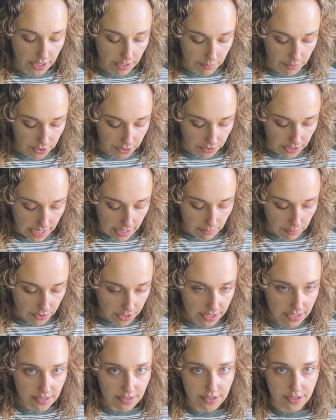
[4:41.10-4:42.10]
I would grab
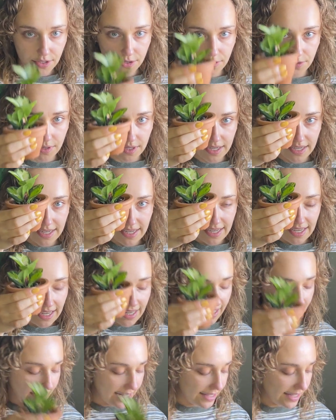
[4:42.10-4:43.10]
one. So
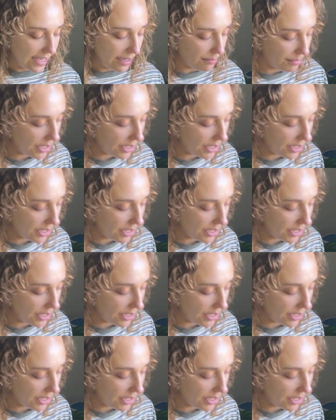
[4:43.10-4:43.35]
got that